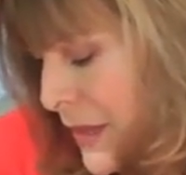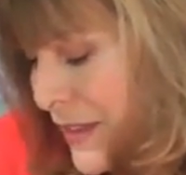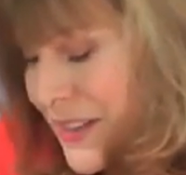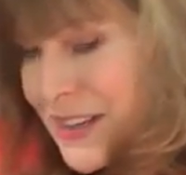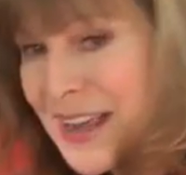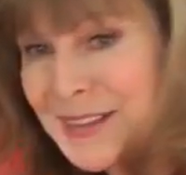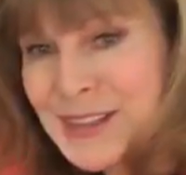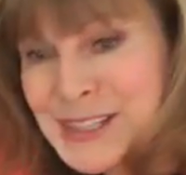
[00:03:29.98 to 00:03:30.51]

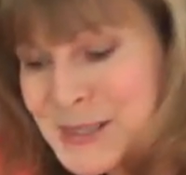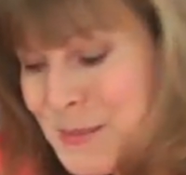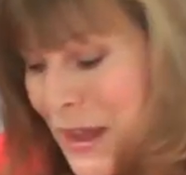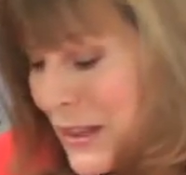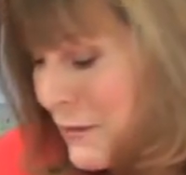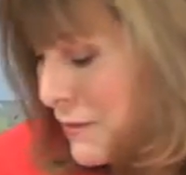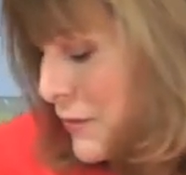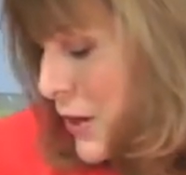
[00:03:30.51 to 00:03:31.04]
Nothing like the
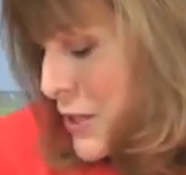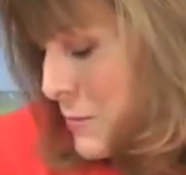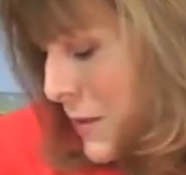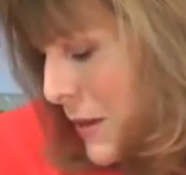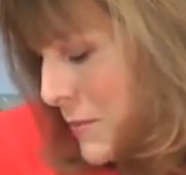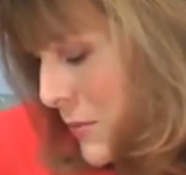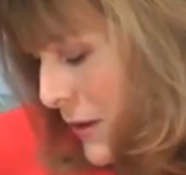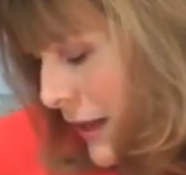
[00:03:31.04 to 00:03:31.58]
smell of fresh
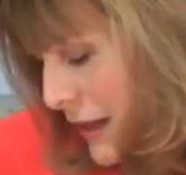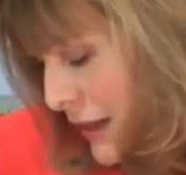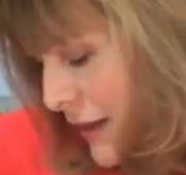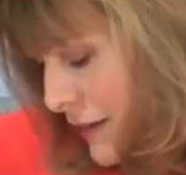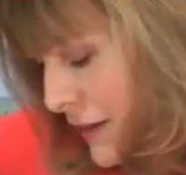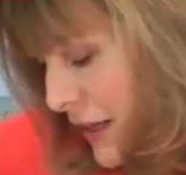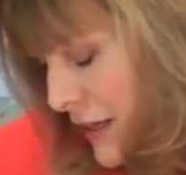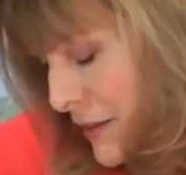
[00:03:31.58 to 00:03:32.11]
pepper. I
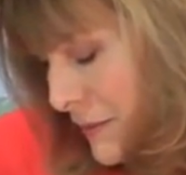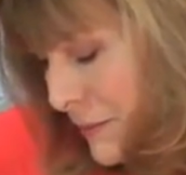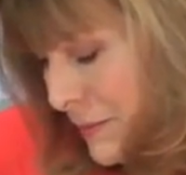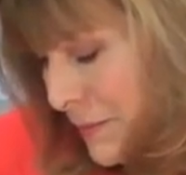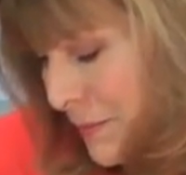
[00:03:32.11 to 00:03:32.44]
love it.